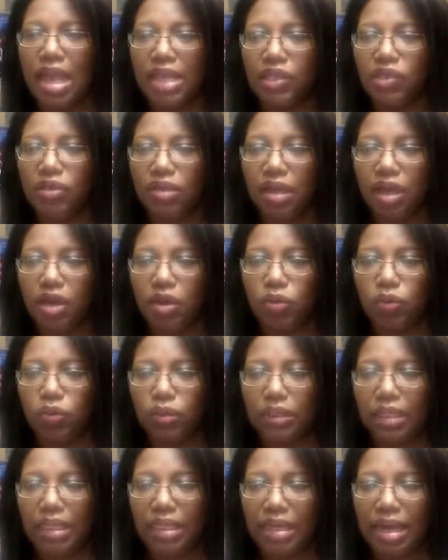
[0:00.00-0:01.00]
You
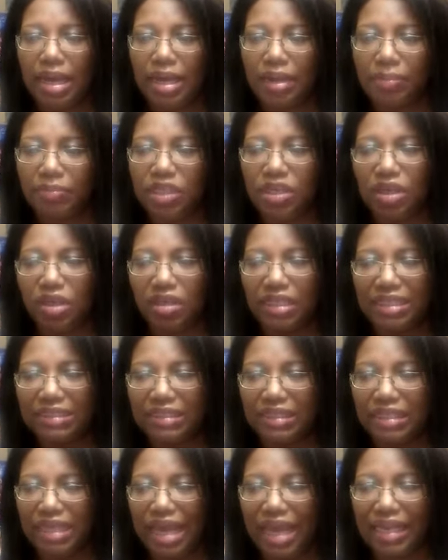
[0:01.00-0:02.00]
know, um, you know,
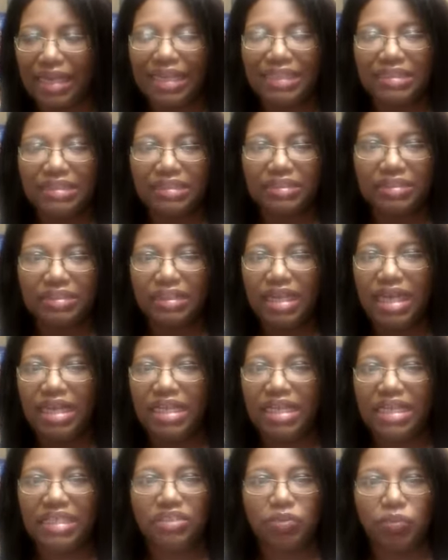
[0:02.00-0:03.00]
because I guess
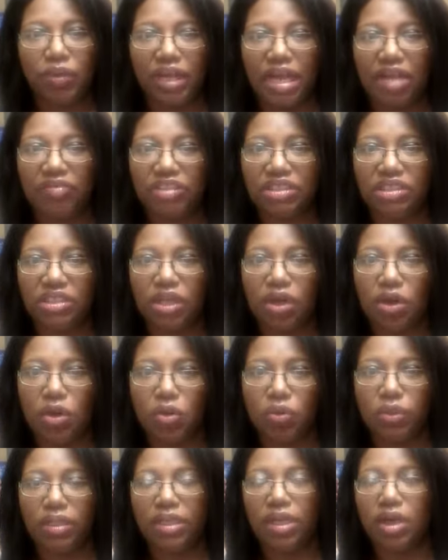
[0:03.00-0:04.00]
studies or whatever
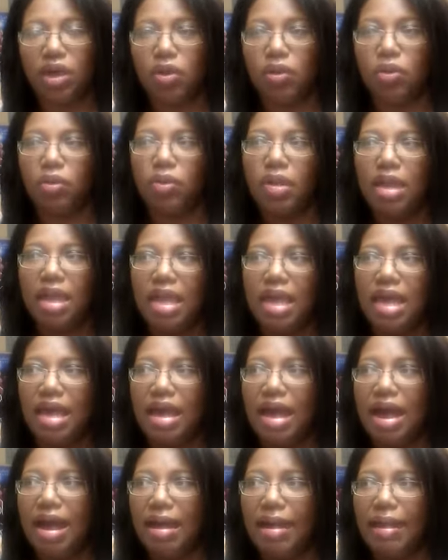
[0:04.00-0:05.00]
show, you know,
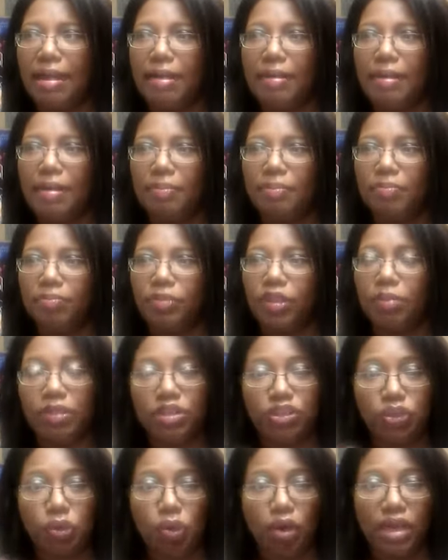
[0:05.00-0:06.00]
um, the
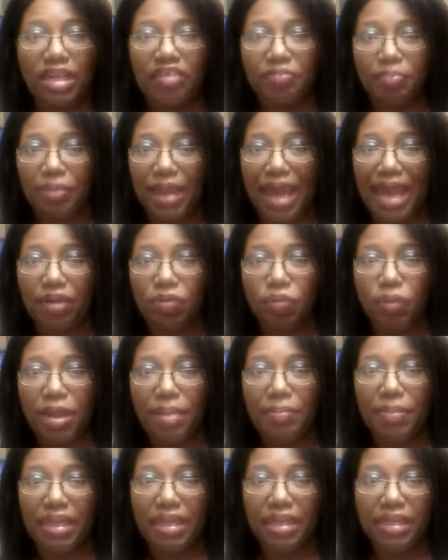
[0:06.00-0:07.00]
majority of black
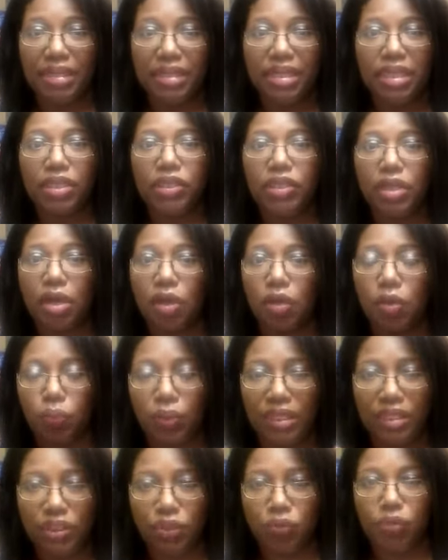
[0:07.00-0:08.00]
women, you know,
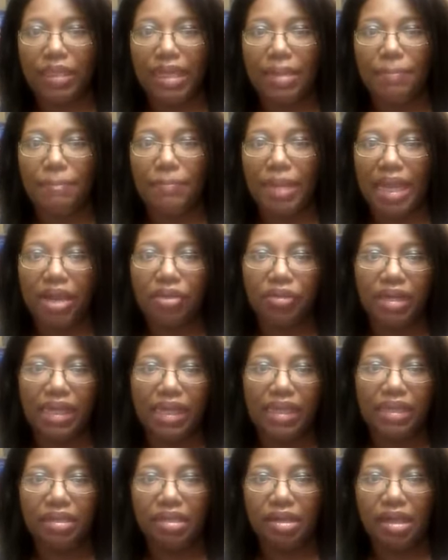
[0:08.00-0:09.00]
we do get
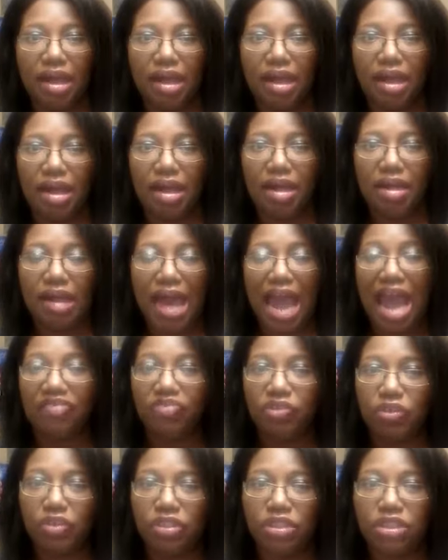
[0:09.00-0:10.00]
married uh,
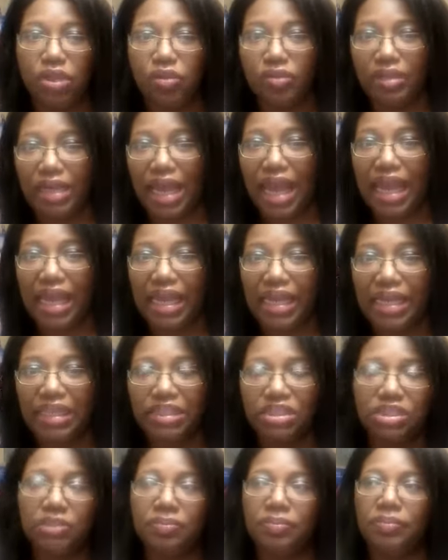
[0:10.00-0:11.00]
after a certain
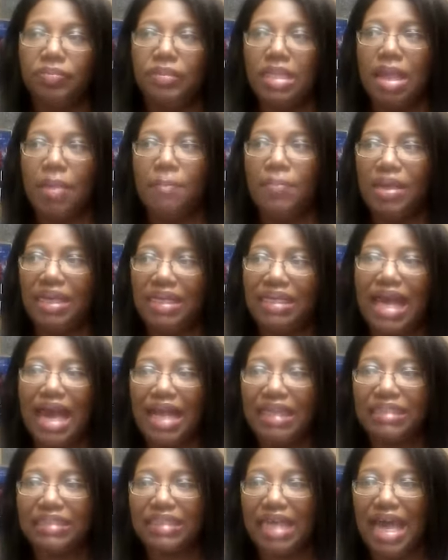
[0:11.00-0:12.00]
age, but a
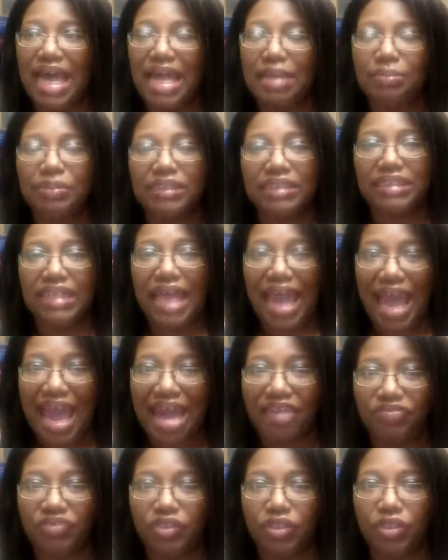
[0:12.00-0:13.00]
lot of times it's
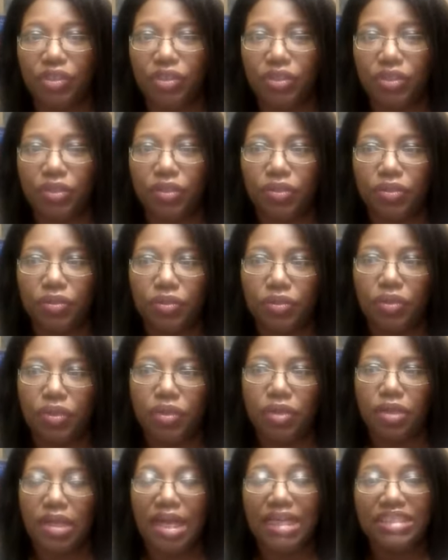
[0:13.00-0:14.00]
after
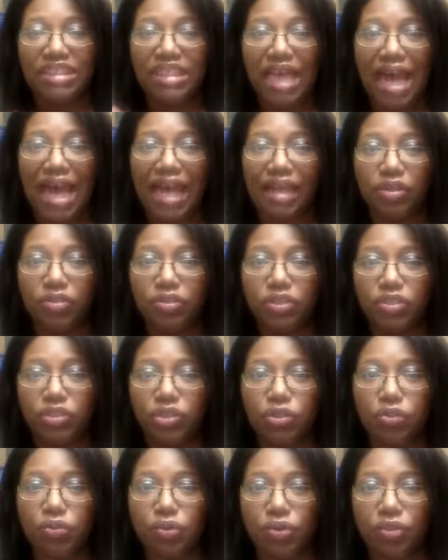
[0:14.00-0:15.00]
a child or
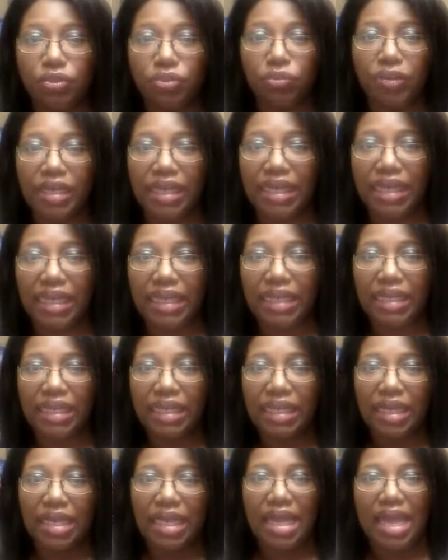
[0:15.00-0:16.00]
two or three,
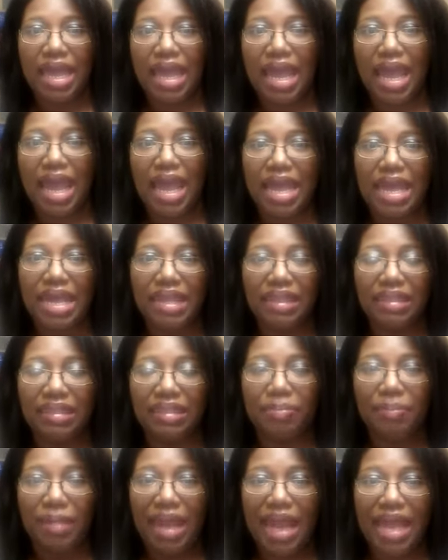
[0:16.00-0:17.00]
and
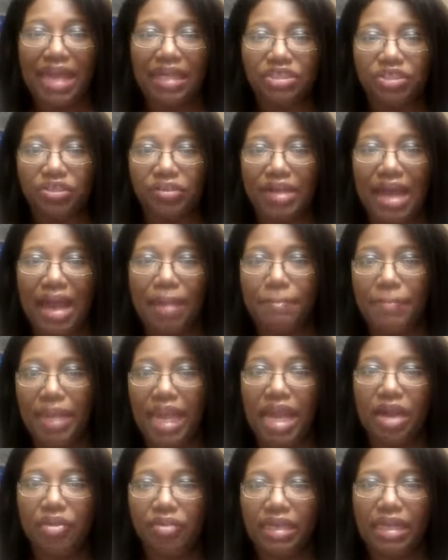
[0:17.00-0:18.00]
the man that you're not
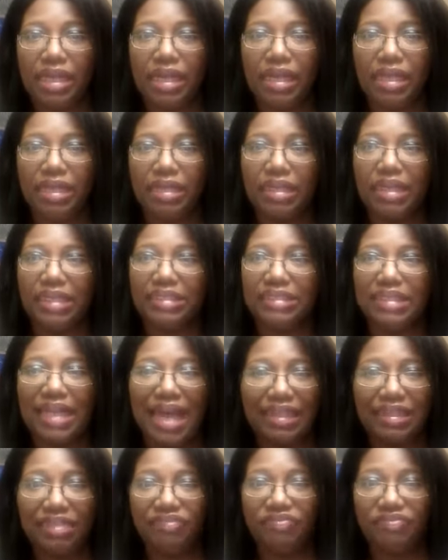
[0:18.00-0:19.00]
marrying is
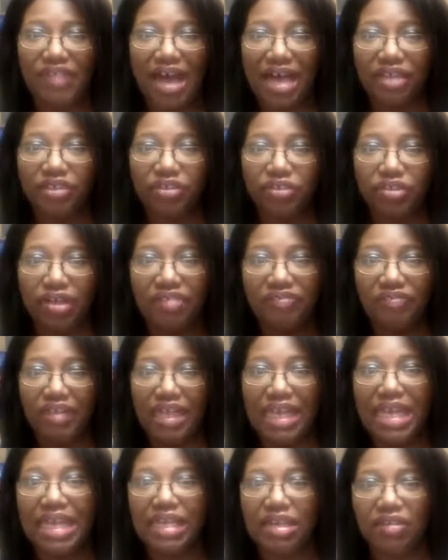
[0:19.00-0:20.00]
not the father of
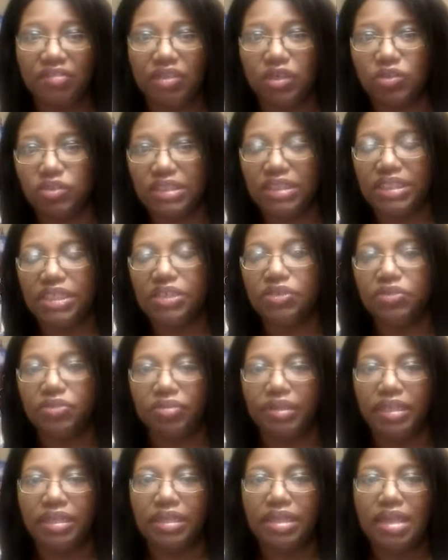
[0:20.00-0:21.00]
any of those
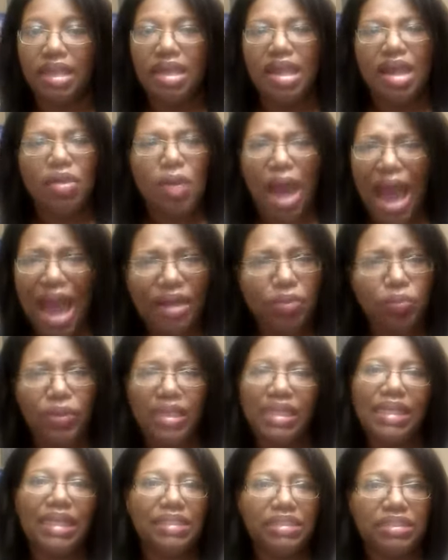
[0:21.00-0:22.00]
children. How do
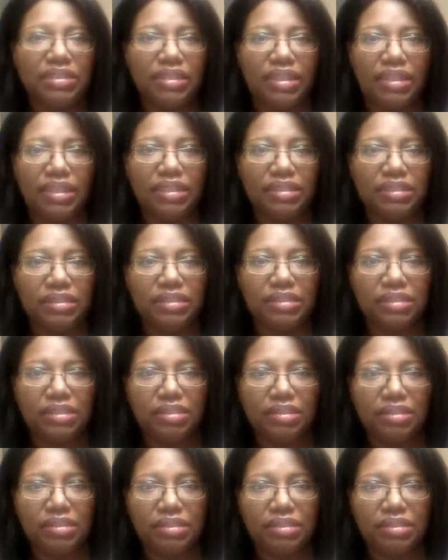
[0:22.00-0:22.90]
we get to this?